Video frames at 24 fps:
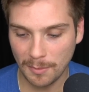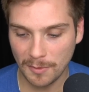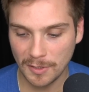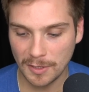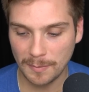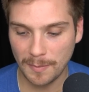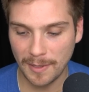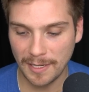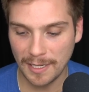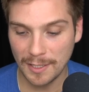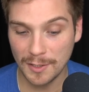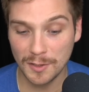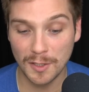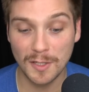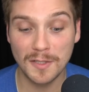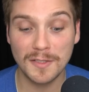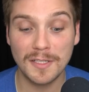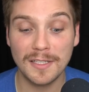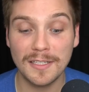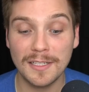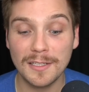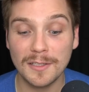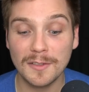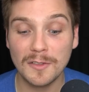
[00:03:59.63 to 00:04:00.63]
was spending
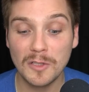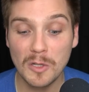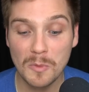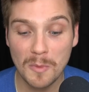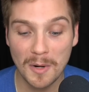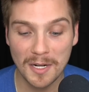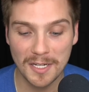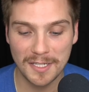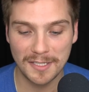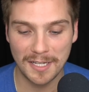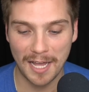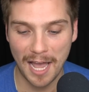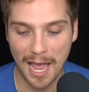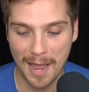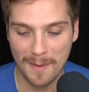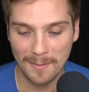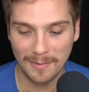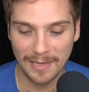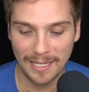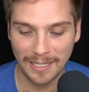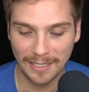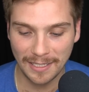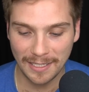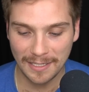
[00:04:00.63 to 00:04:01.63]
just a little too much
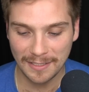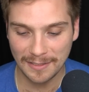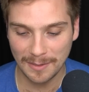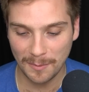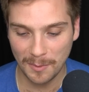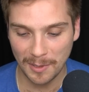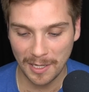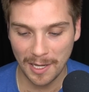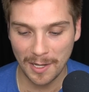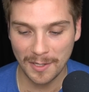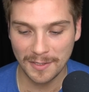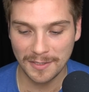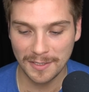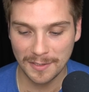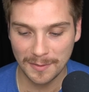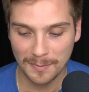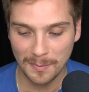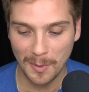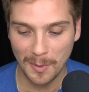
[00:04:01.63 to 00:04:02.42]
time liking someone else's